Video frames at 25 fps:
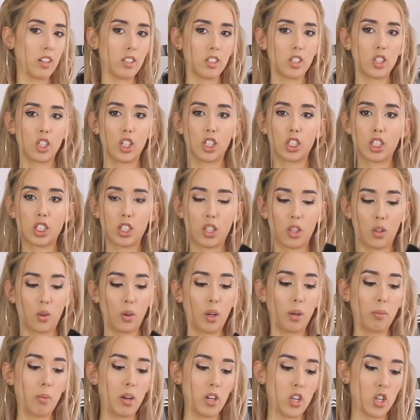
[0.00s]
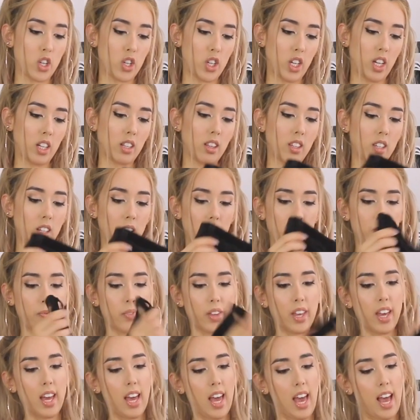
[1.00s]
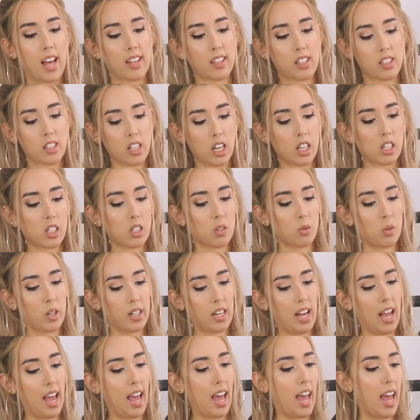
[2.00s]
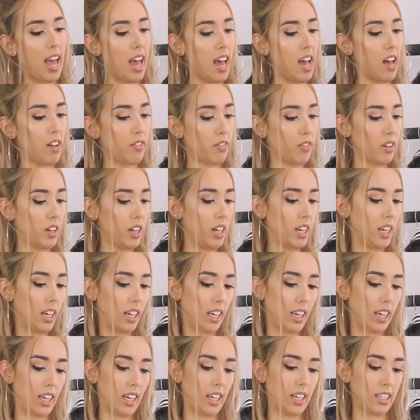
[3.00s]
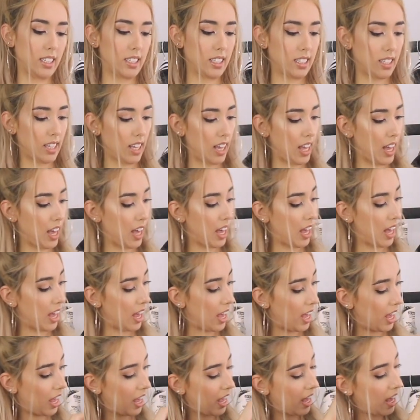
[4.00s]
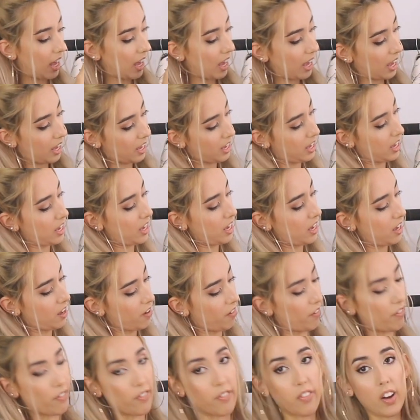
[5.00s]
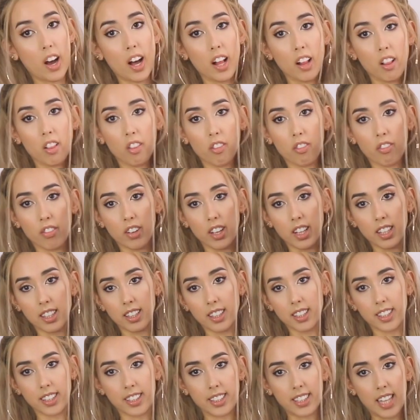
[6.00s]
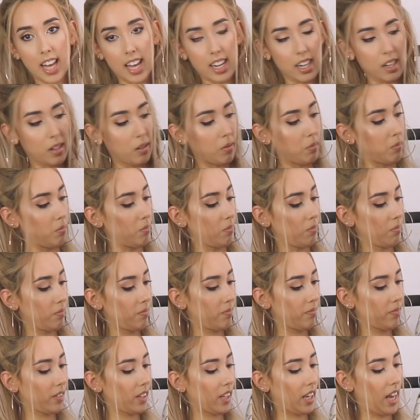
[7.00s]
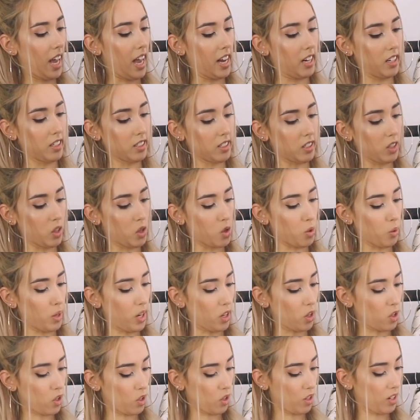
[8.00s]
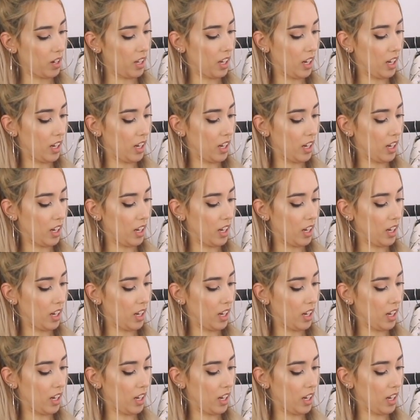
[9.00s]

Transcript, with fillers: Just throwing my shit. And the next one I have is a velvet denim kind of situation